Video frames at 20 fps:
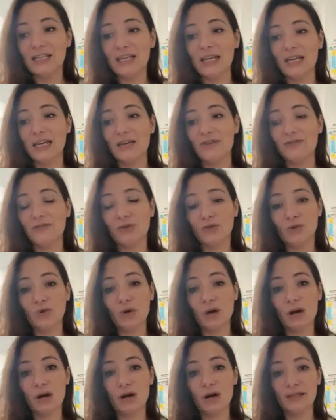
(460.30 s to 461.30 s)
if you
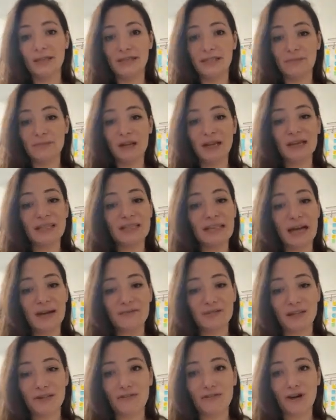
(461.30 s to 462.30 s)
are, there's many
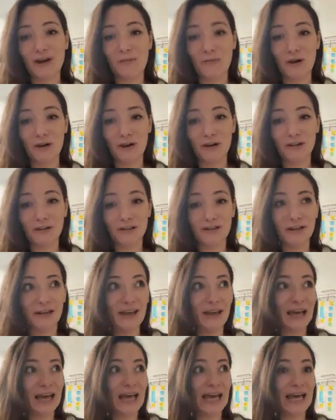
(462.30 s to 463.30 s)
times I've come on,
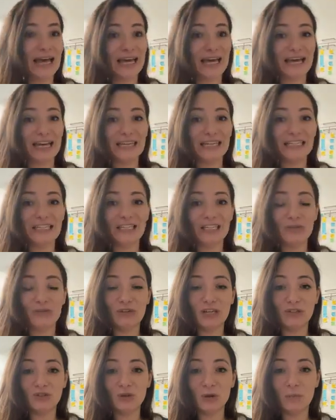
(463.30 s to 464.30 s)
and
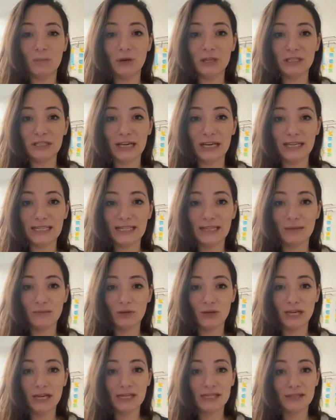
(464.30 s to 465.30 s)
when I do a podcast and I'm
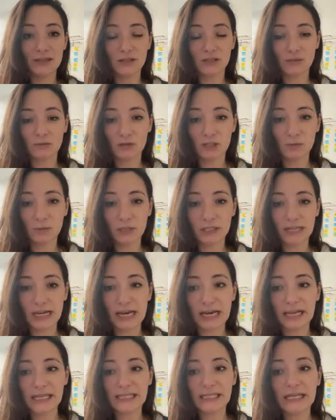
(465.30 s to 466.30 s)
a guest on someone's
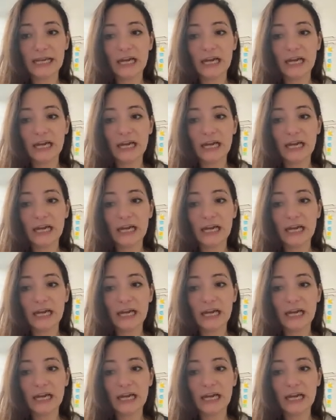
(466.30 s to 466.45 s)
podcast,